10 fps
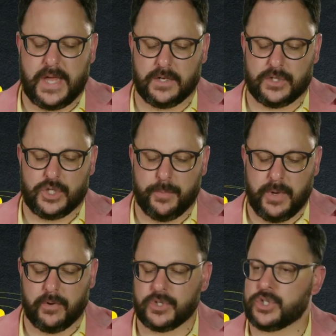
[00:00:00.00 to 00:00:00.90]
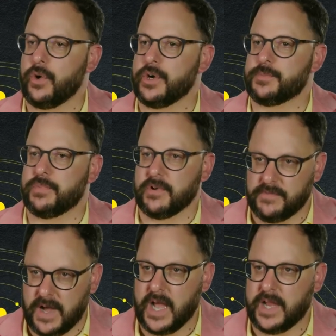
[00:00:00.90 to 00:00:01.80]
that superhero stories
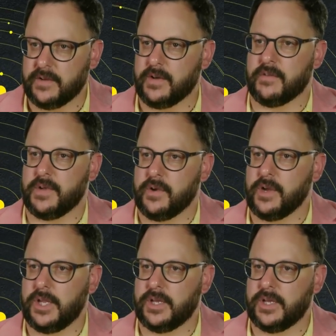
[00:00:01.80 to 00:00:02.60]
provide a, a very